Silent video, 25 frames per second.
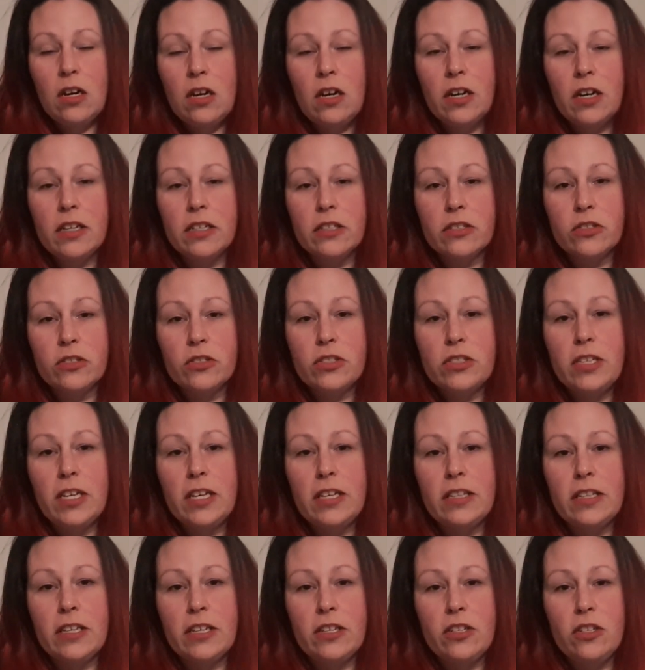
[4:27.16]
I
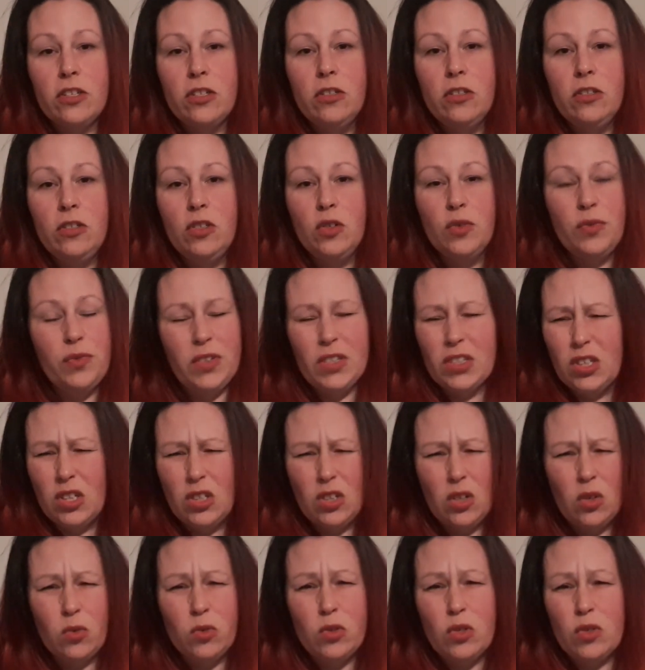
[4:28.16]
understand that you feel
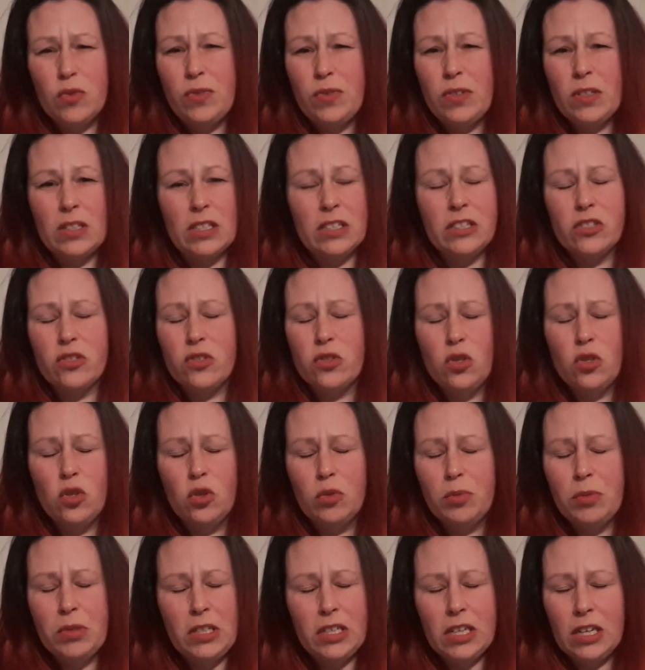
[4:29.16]
alone. You feel like there's
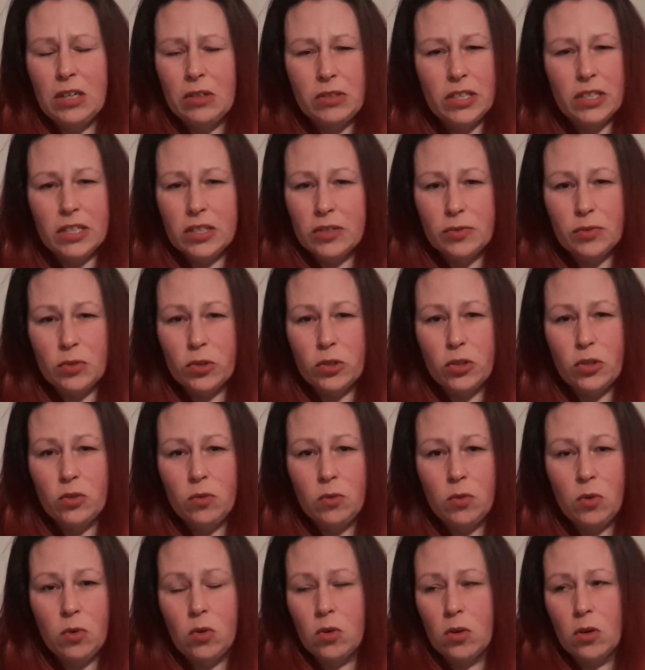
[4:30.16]
nobody out there for
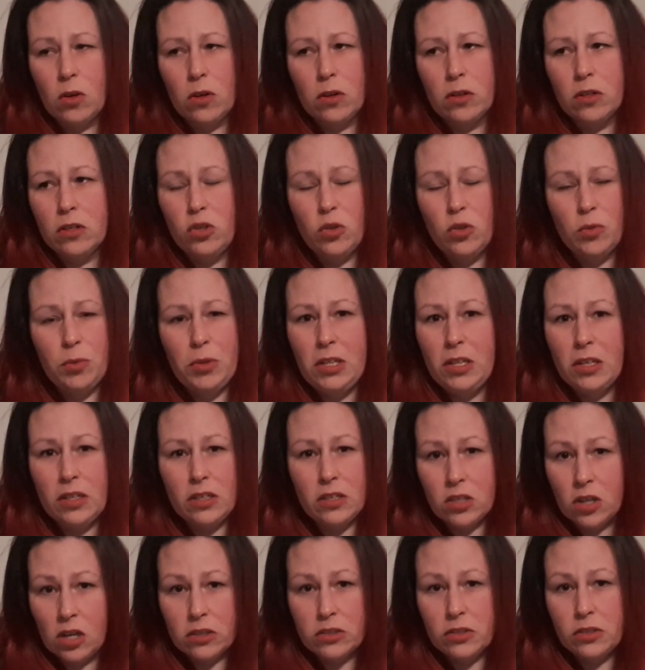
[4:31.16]
you or nobody to
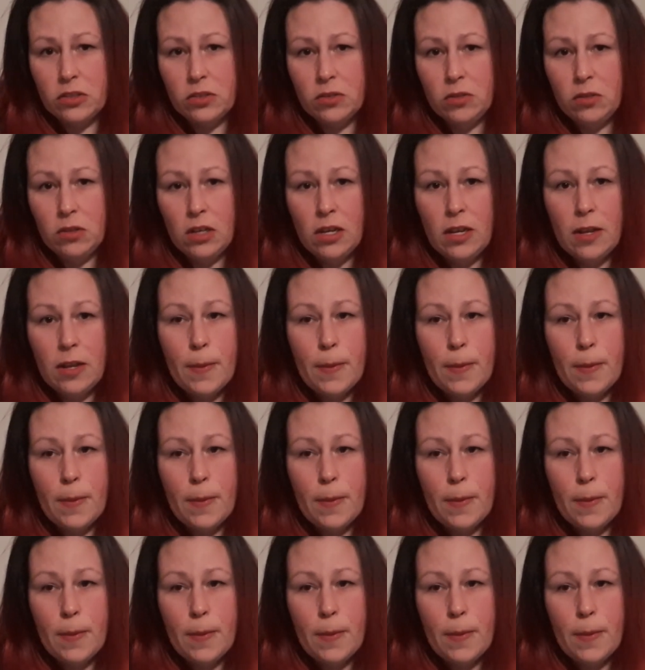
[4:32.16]
talk to.